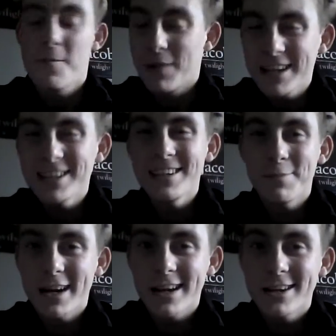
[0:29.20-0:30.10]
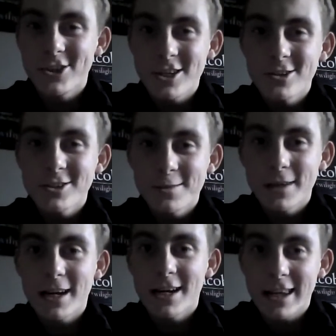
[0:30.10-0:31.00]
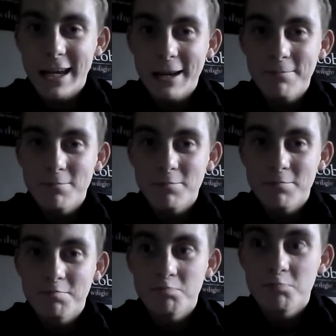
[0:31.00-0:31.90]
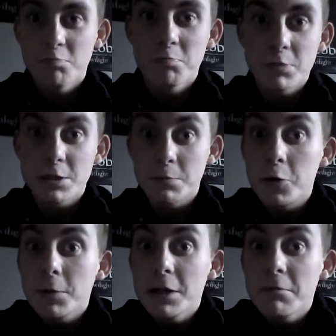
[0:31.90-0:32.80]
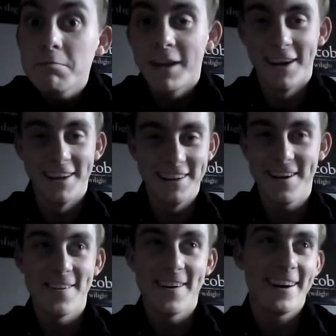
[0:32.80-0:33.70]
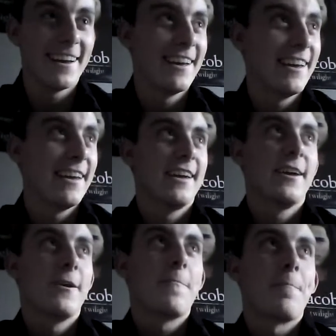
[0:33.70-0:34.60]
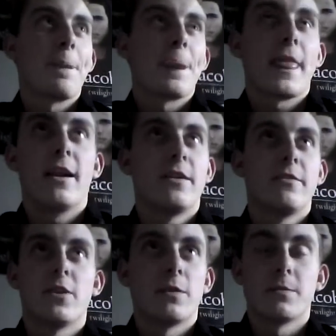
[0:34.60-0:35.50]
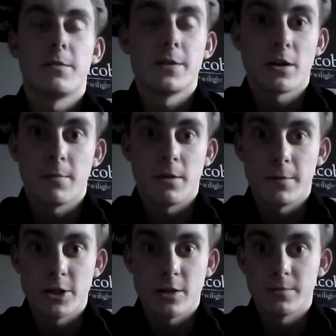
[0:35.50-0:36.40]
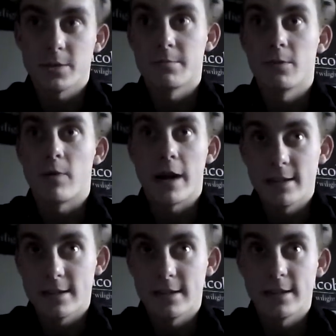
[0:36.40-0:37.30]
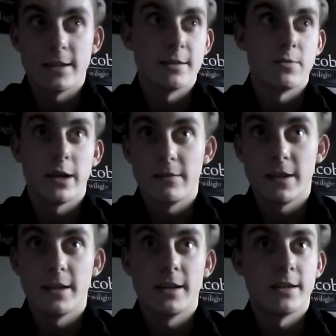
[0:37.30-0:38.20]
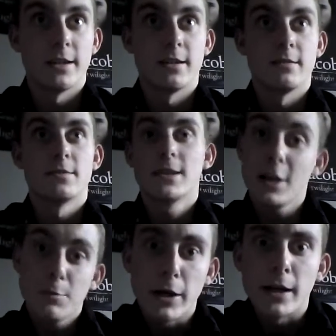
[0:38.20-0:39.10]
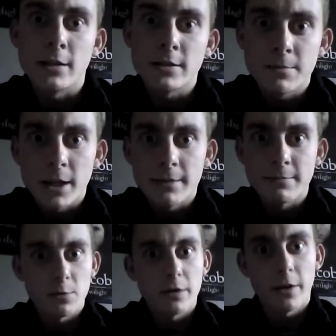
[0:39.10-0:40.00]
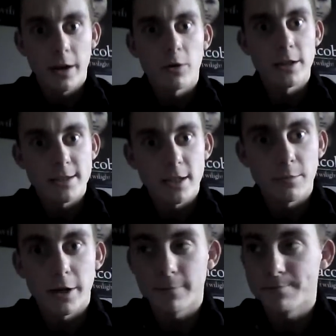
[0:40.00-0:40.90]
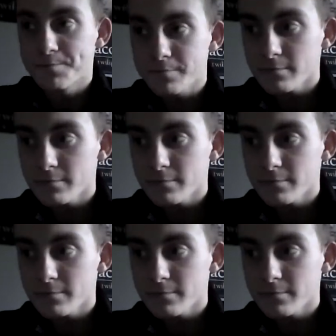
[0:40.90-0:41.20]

My channel's gonna be kinda lame. But support me. I don't even know what I'm going to be talking about on my channel. I'm just going to be ranting and raving and then celebrating sometimes whenever I want to